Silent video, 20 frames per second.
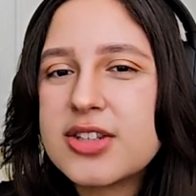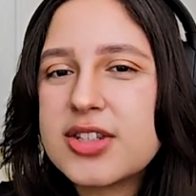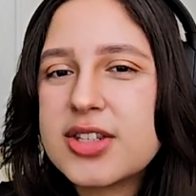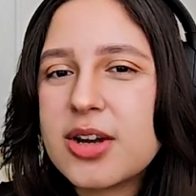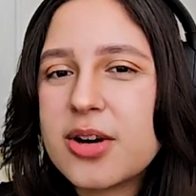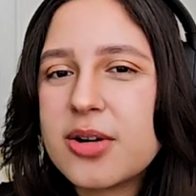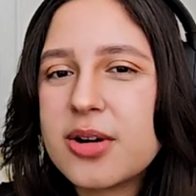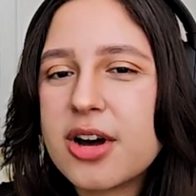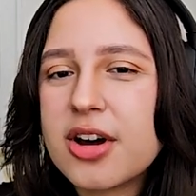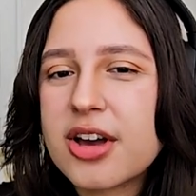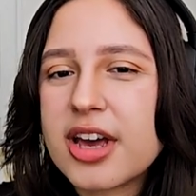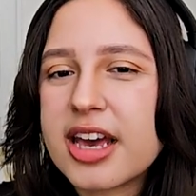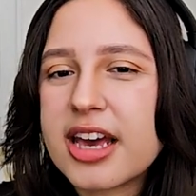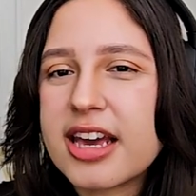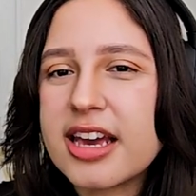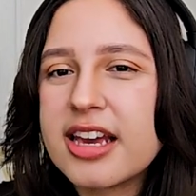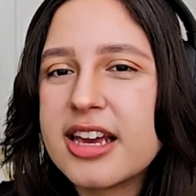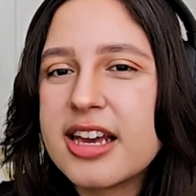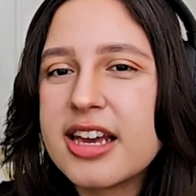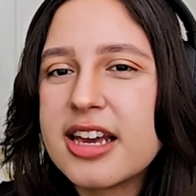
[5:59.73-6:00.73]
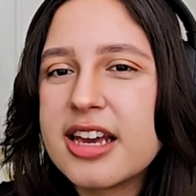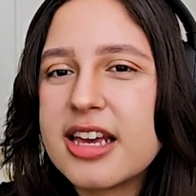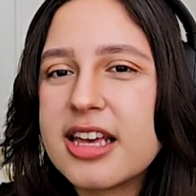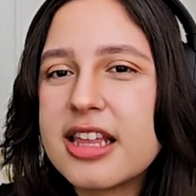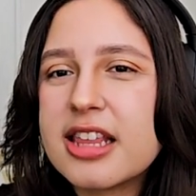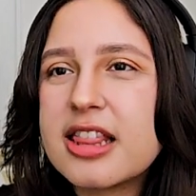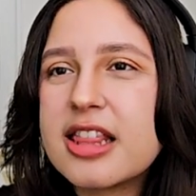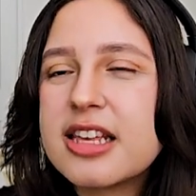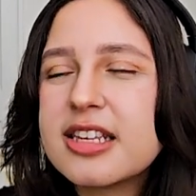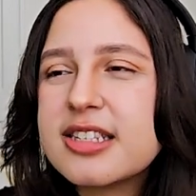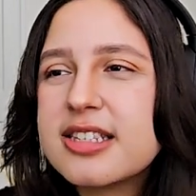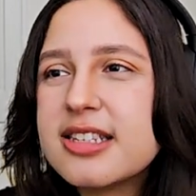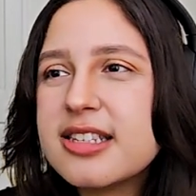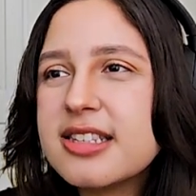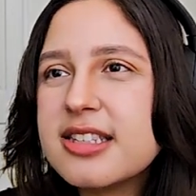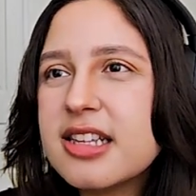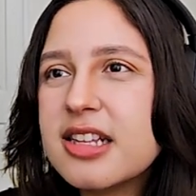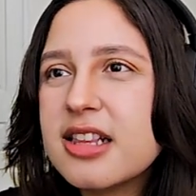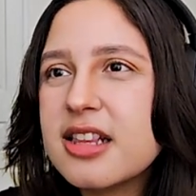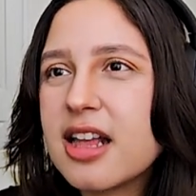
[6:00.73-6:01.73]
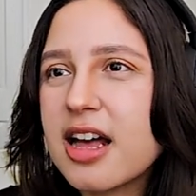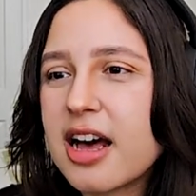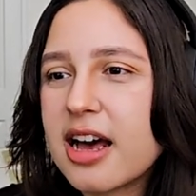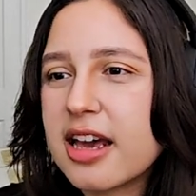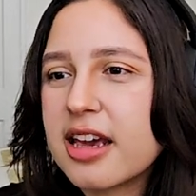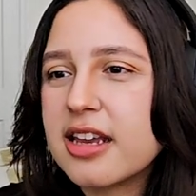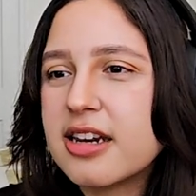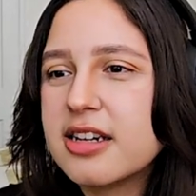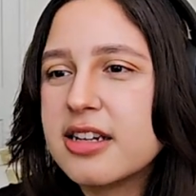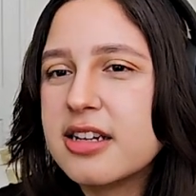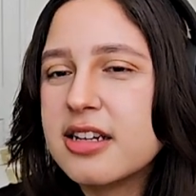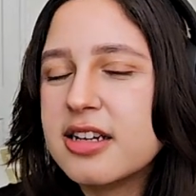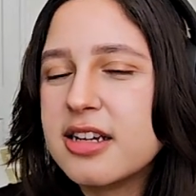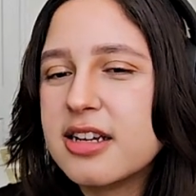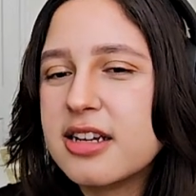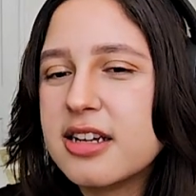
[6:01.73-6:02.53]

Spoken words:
Okay. This is the line